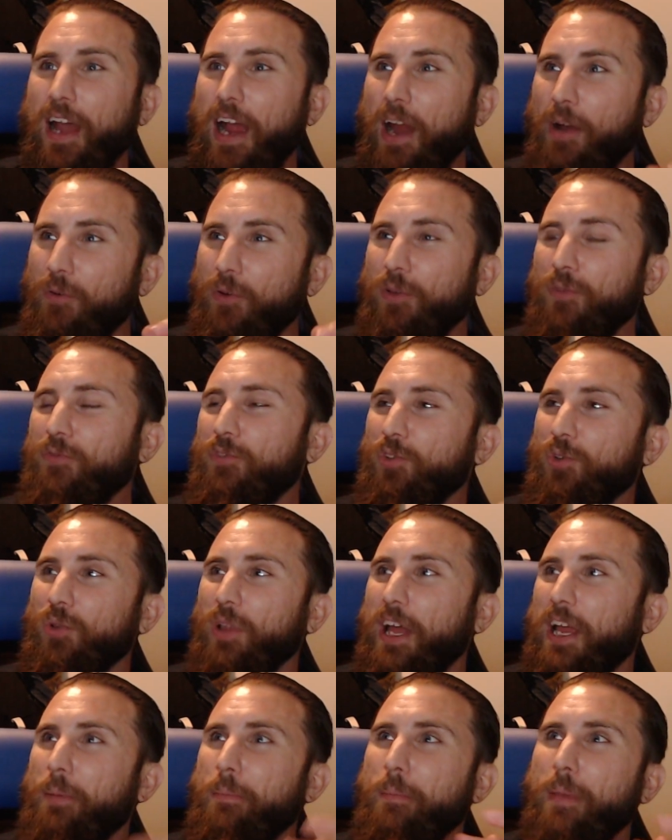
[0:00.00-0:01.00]
I review
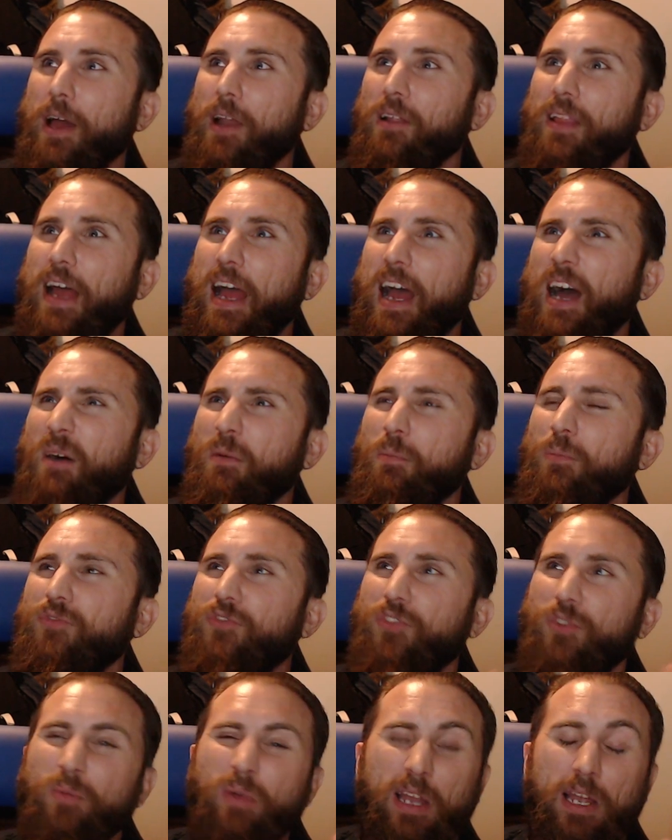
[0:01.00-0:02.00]
like a metal album
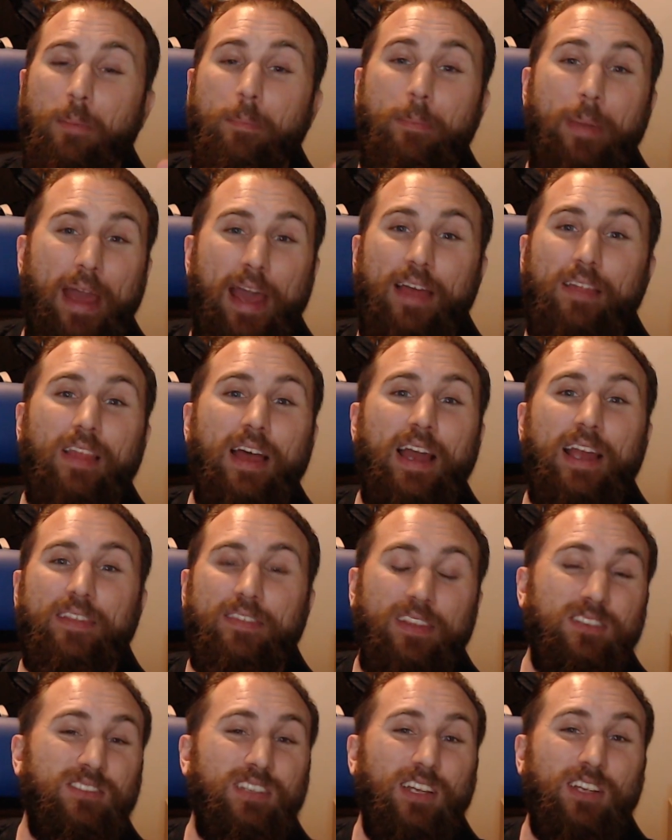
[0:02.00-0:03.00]
from like a band
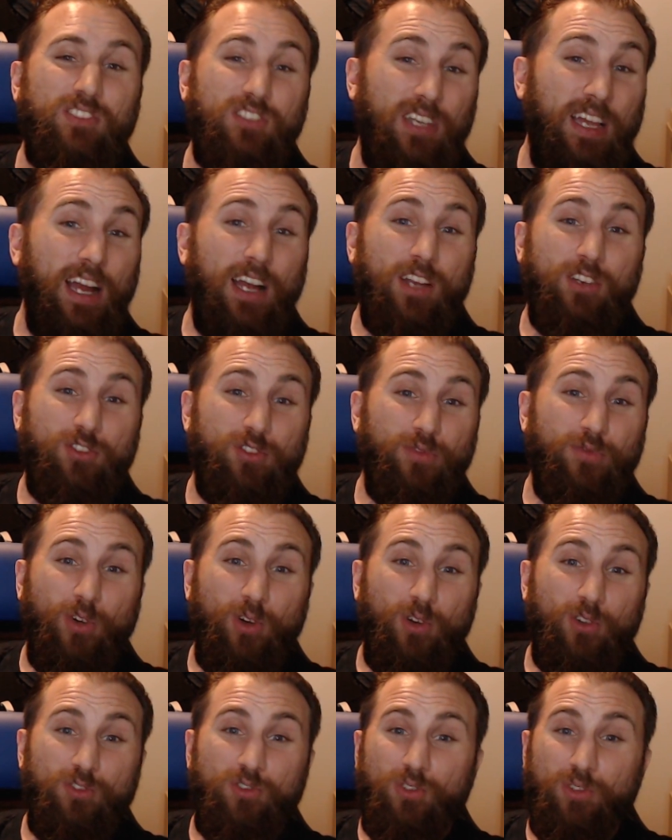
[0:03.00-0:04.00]
like this that's
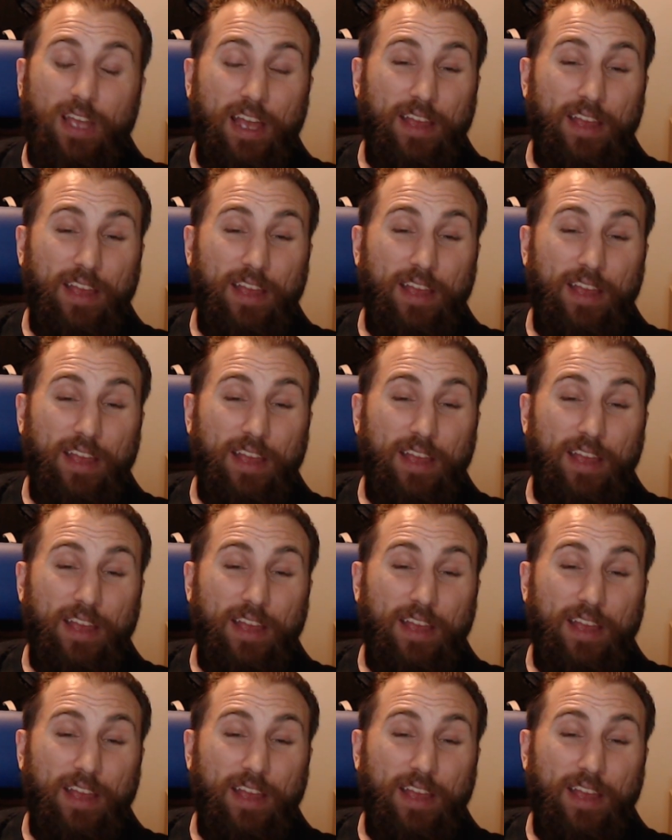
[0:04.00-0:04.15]
controversial,